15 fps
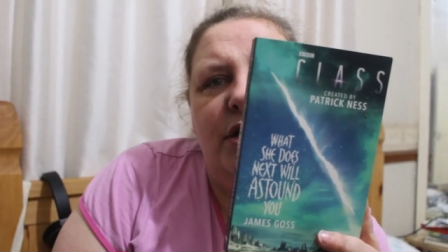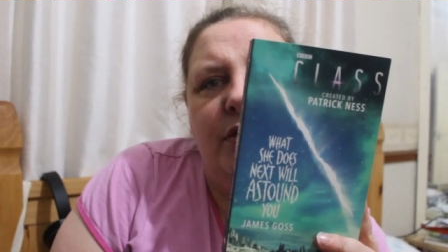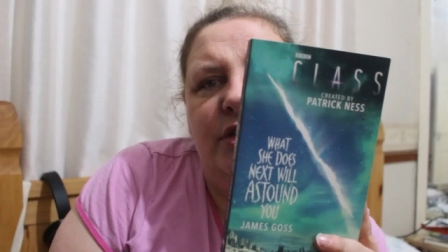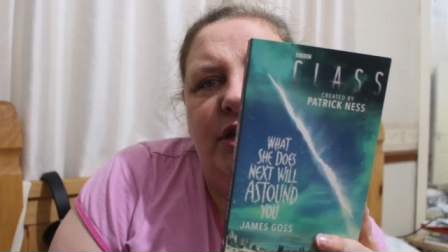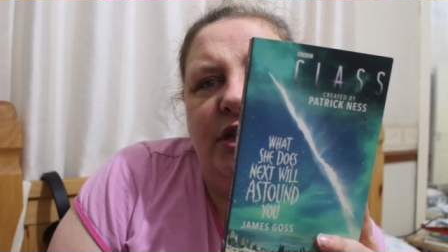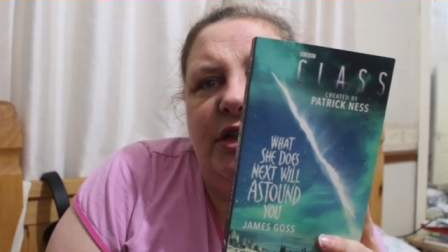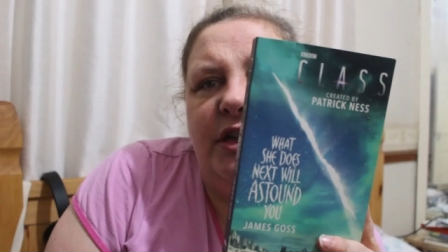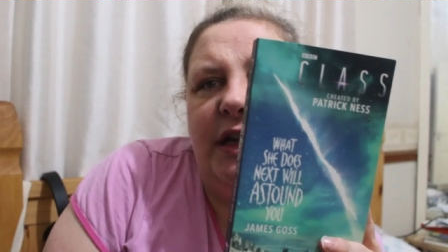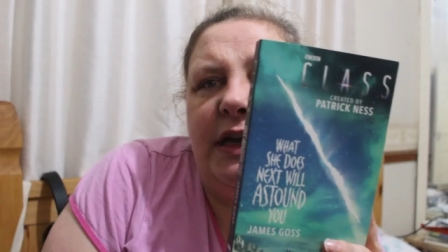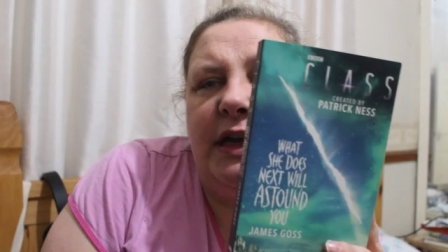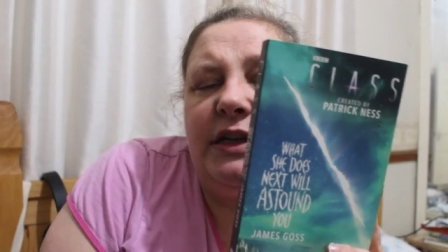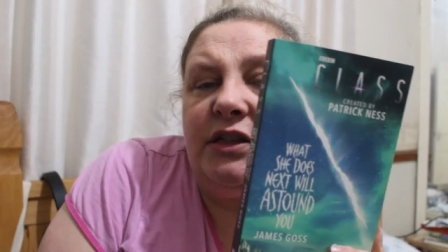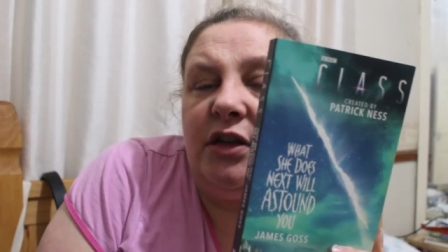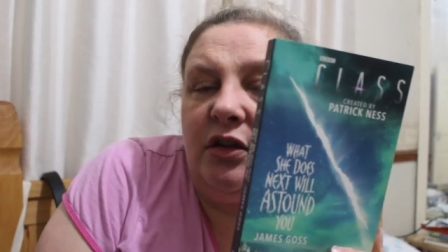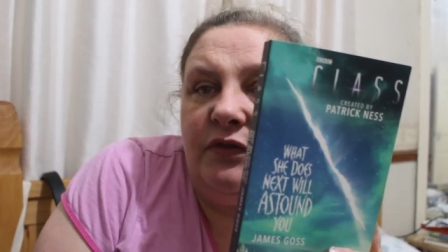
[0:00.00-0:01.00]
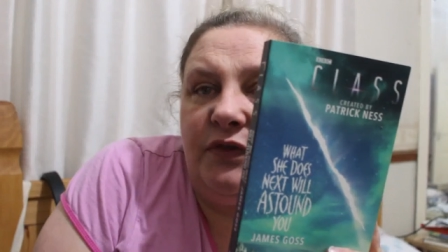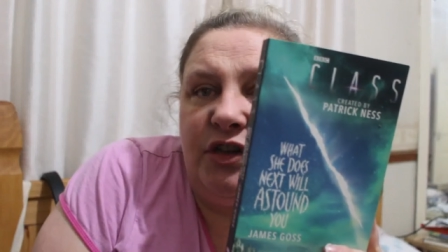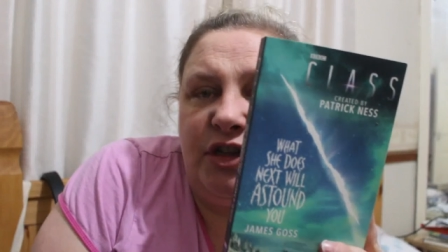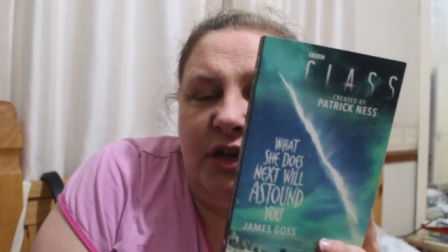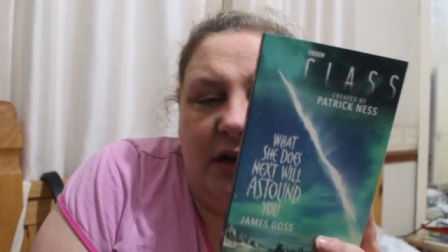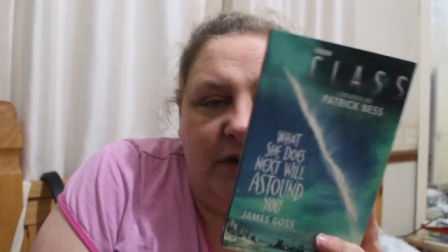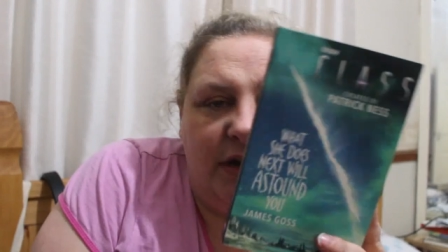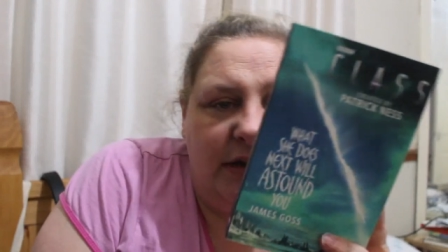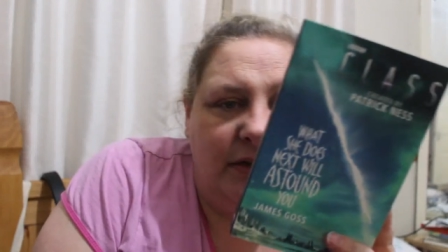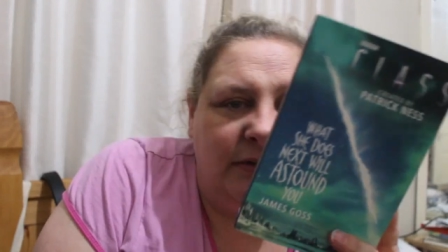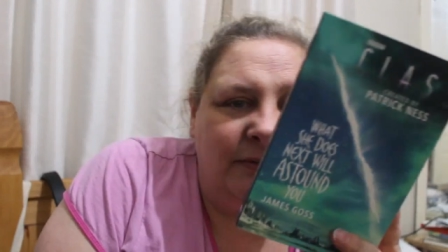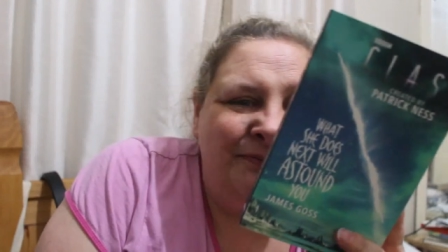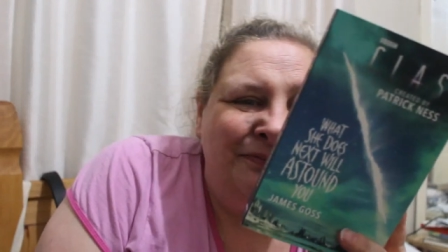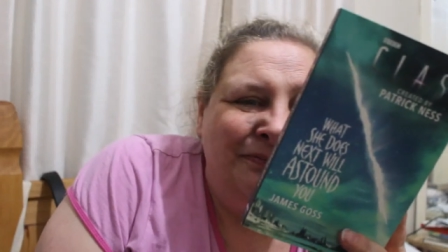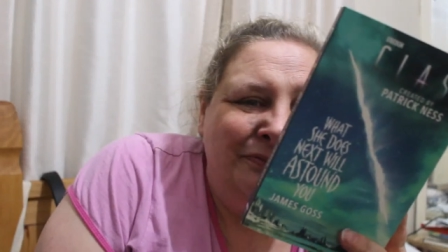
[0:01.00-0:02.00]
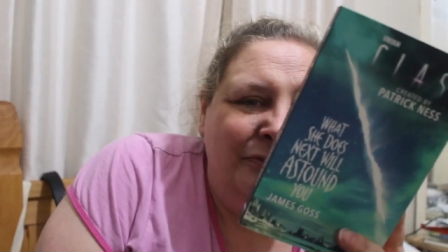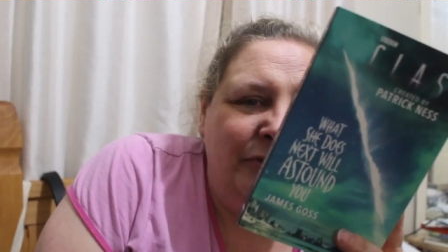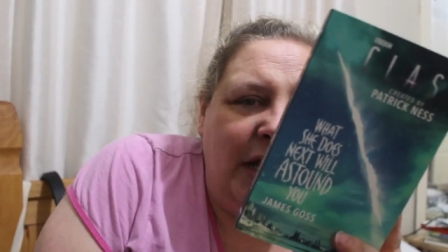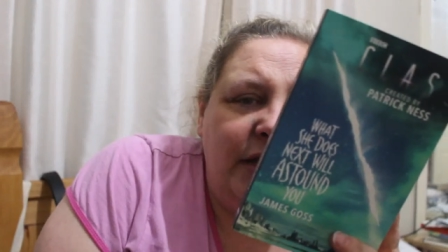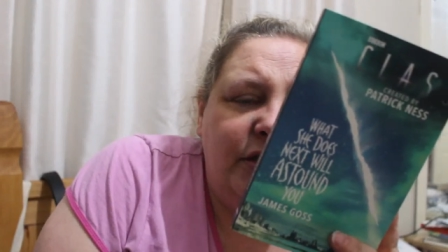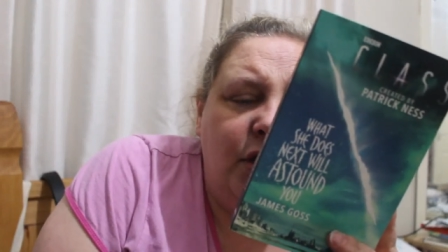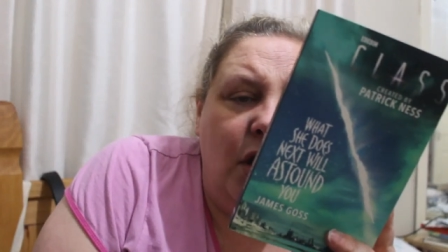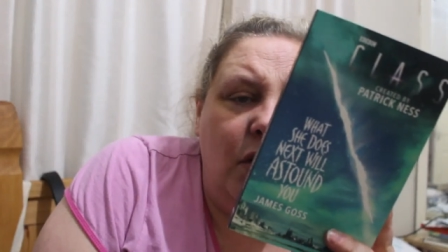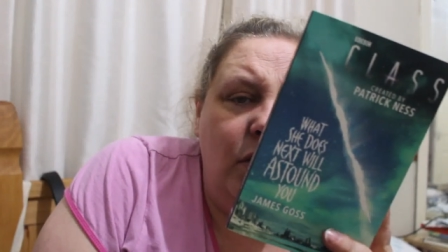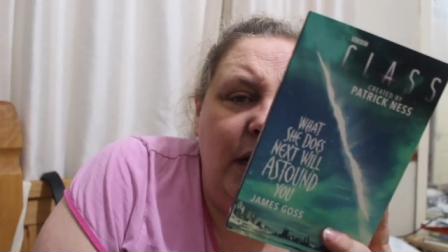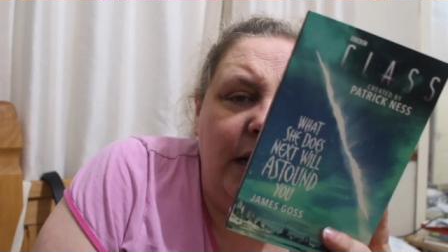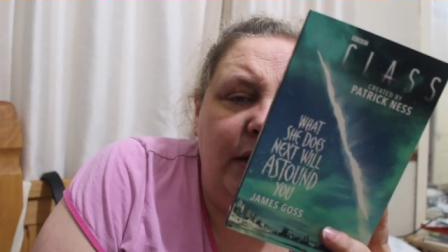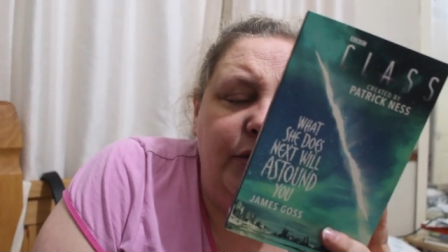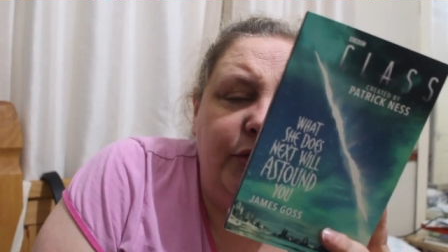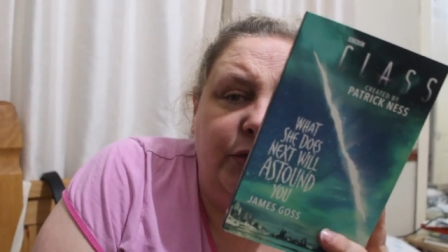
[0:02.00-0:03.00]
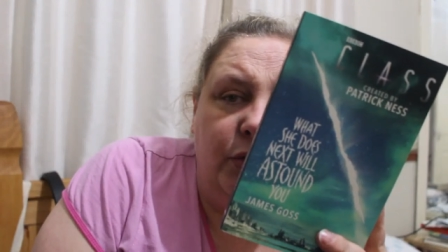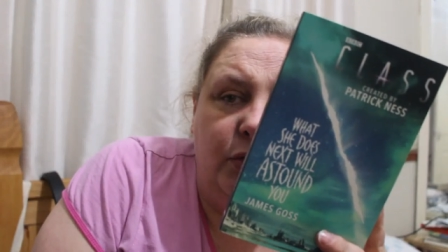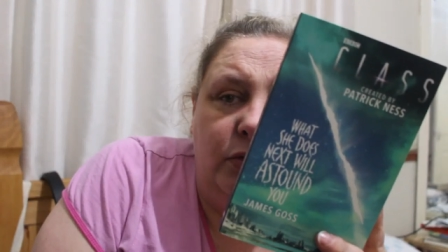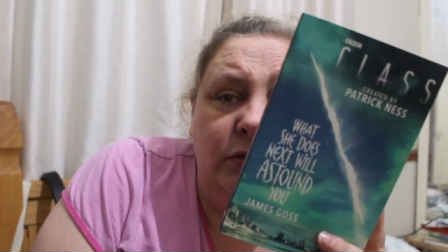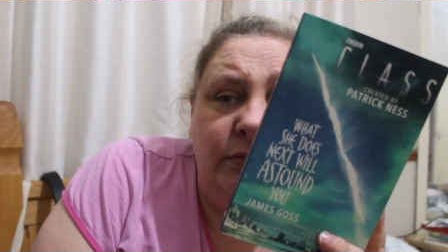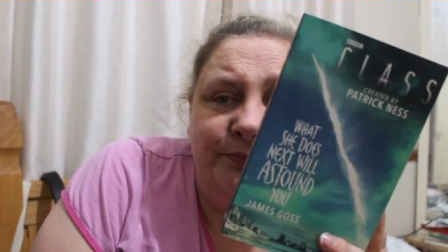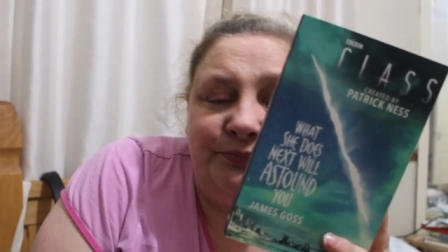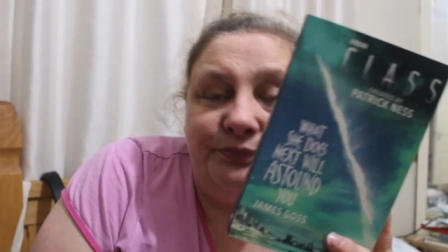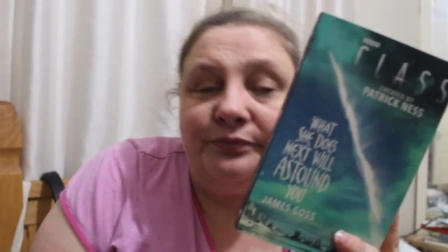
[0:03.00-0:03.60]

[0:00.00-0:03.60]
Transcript: no such thing as oversharing. At Coal Hill School,